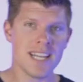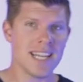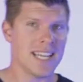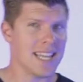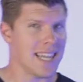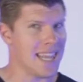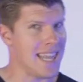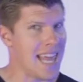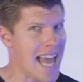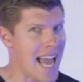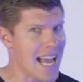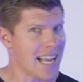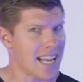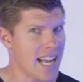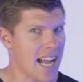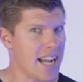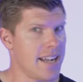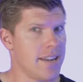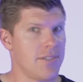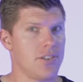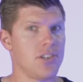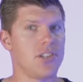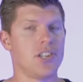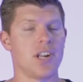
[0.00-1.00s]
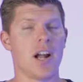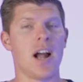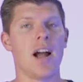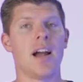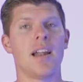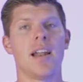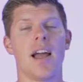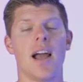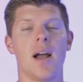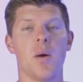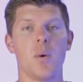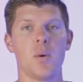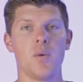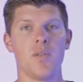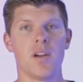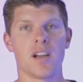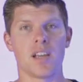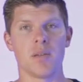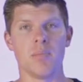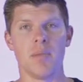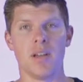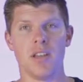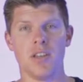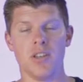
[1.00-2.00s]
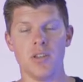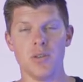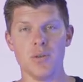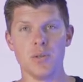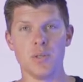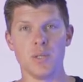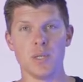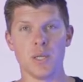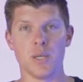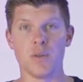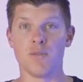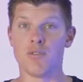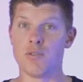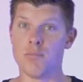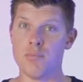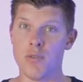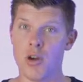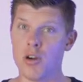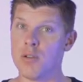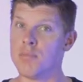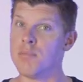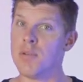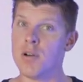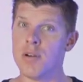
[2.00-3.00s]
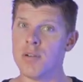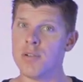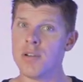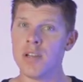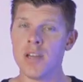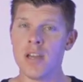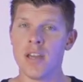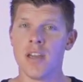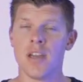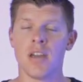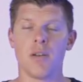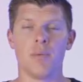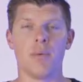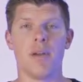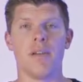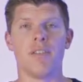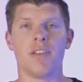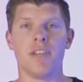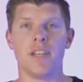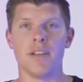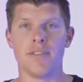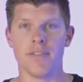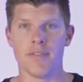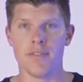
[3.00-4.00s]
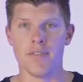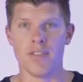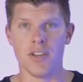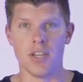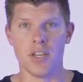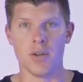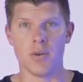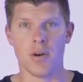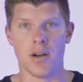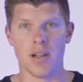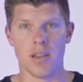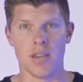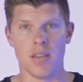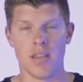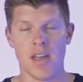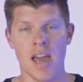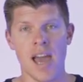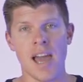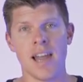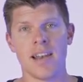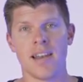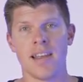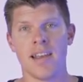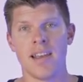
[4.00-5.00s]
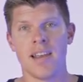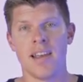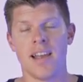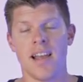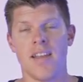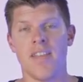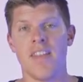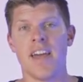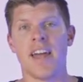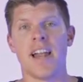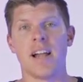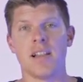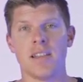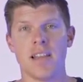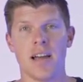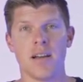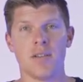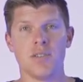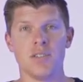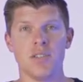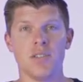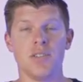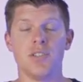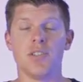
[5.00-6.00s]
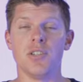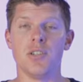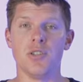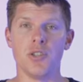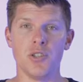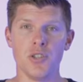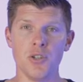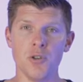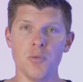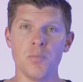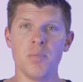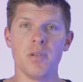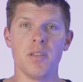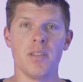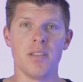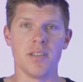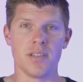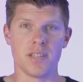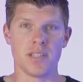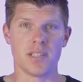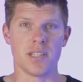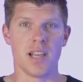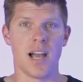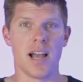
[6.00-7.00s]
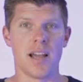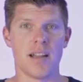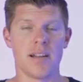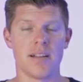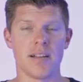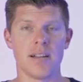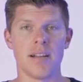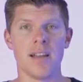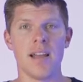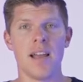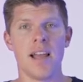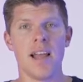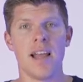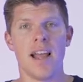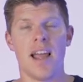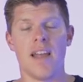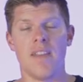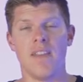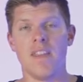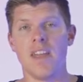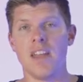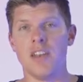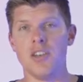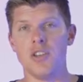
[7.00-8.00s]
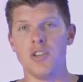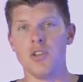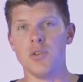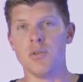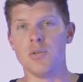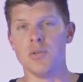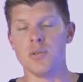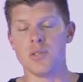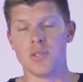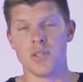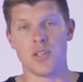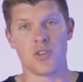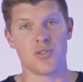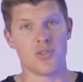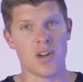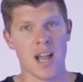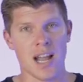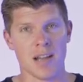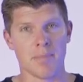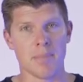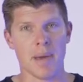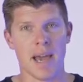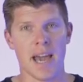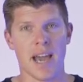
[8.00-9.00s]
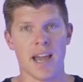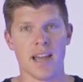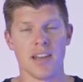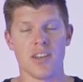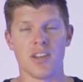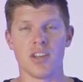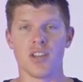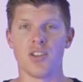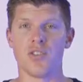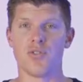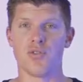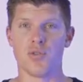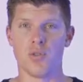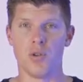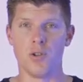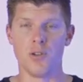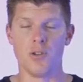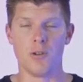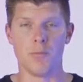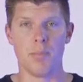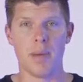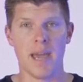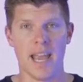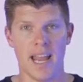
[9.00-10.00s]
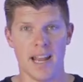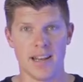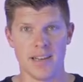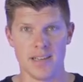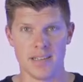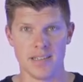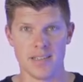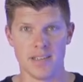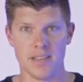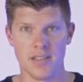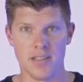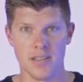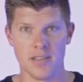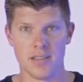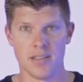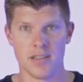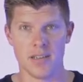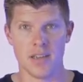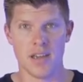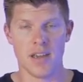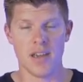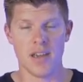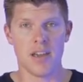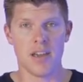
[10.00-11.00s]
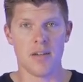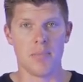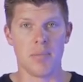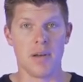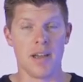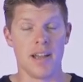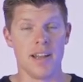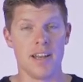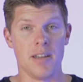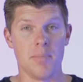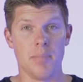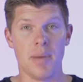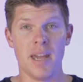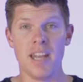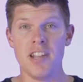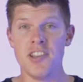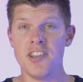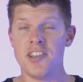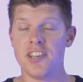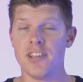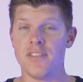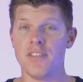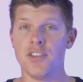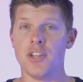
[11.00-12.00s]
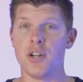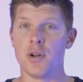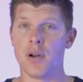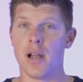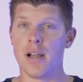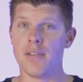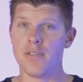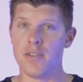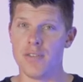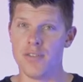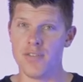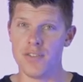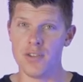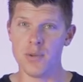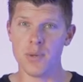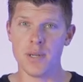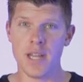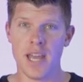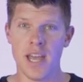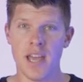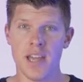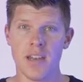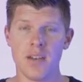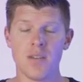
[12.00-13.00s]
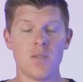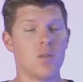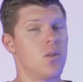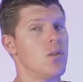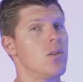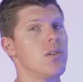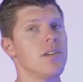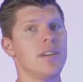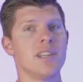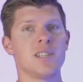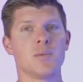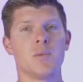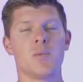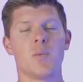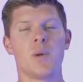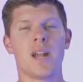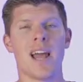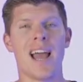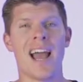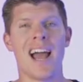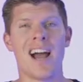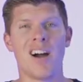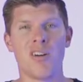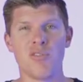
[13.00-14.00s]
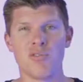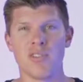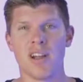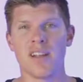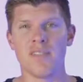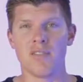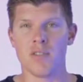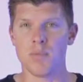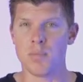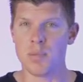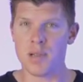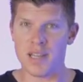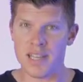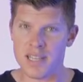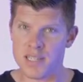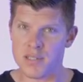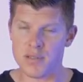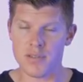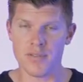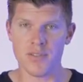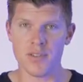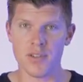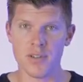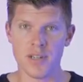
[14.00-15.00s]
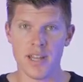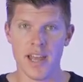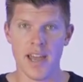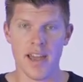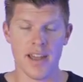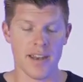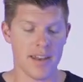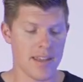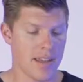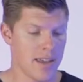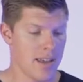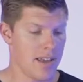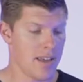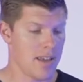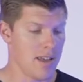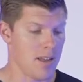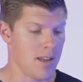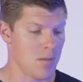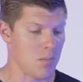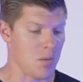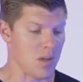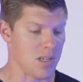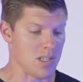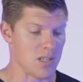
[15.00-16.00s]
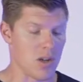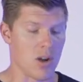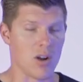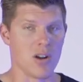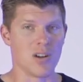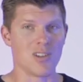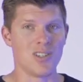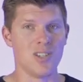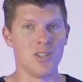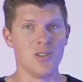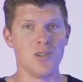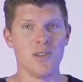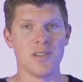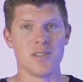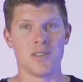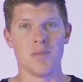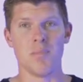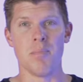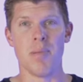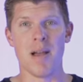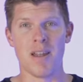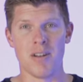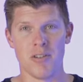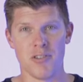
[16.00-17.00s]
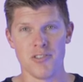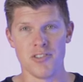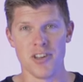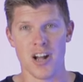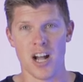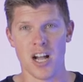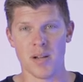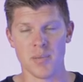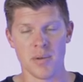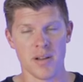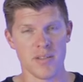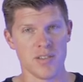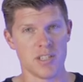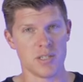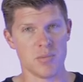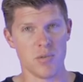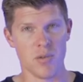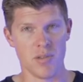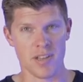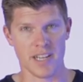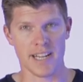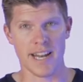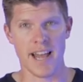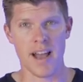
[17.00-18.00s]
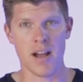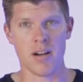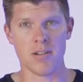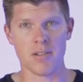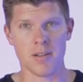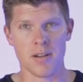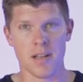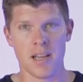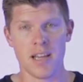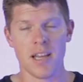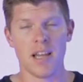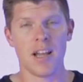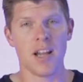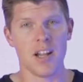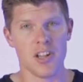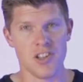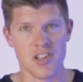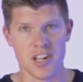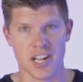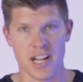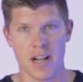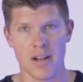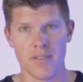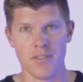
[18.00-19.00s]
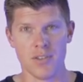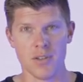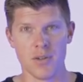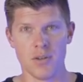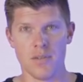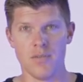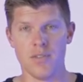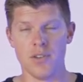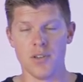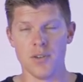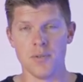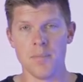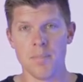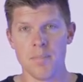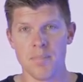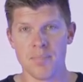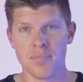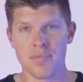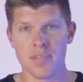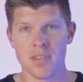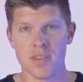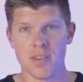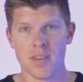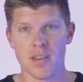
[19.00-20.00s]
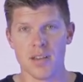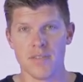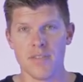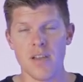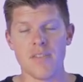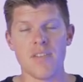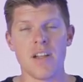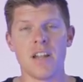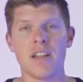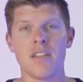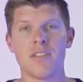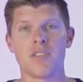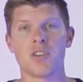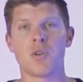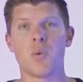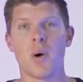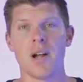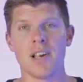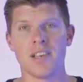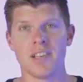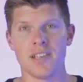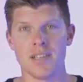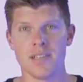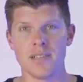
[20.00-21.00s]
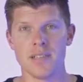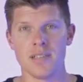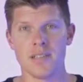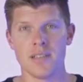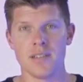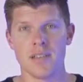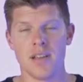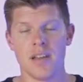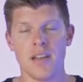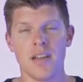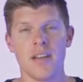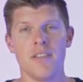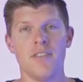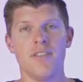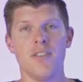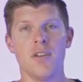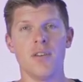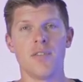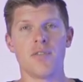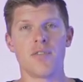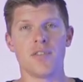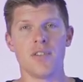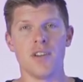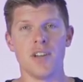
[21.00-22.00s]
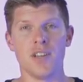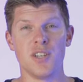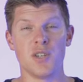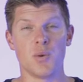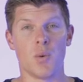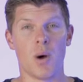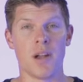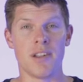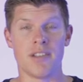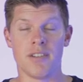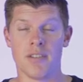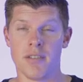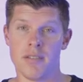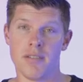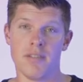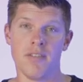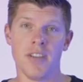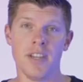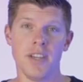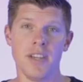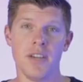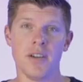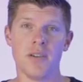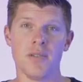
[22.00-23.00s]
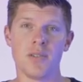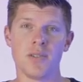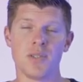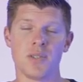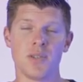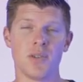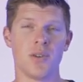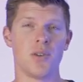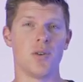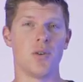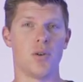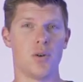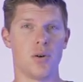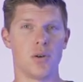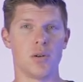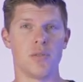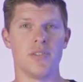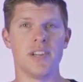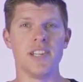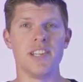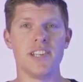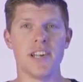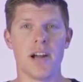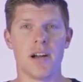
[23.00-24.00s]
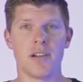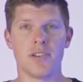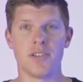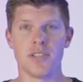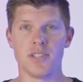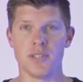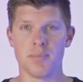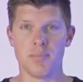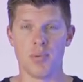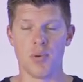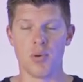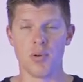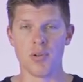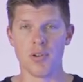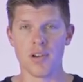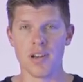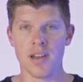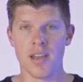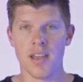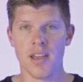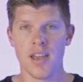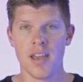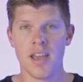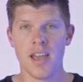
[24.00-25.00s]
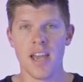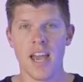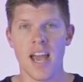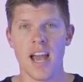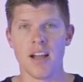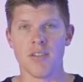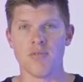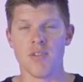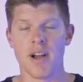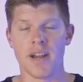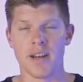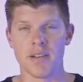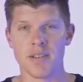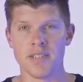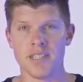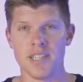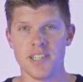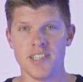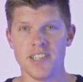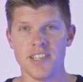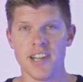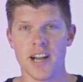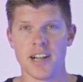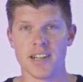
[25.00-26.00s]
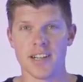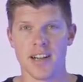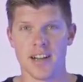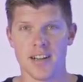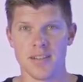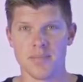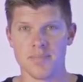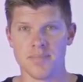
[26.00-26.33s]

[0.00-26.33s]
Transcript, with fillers: to get that kind of shot, I would recommend using remote mode. We have a different video on that, and that allows you to loop the slider and then use the trackpad to control your pan and tilt. But in a pinch, if you don't have a fluid head or you just want to outright replace your fluid head because Arc 2 does a better job of smoothing it out, check out Fluid View. If you have any other questions, feel free to watch our other videos or reach out to support at rhinocg.com.